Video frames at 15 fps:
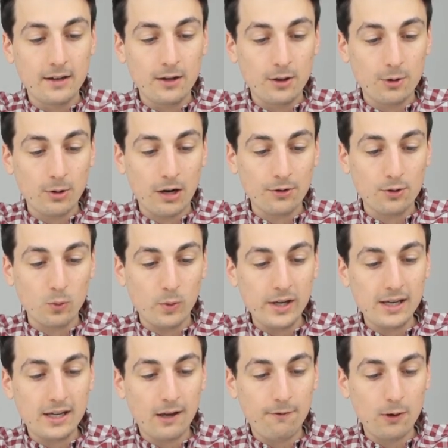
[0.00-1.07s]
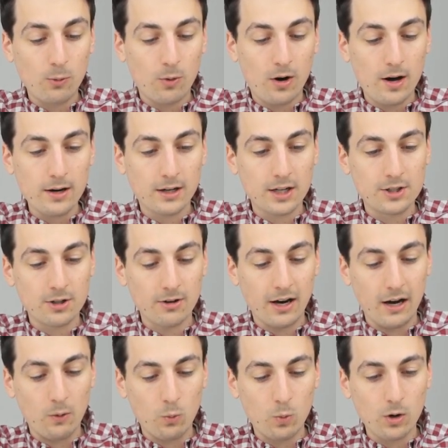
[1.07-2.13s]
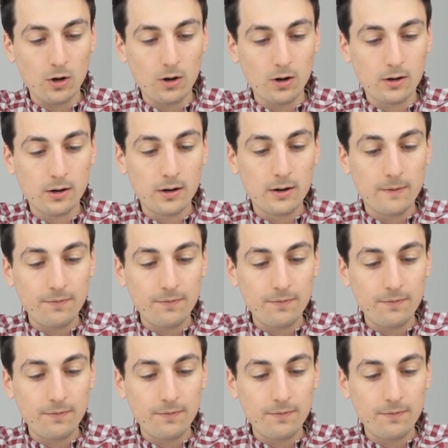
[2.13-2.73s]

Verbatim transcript: throughout the week if you want because you're at work.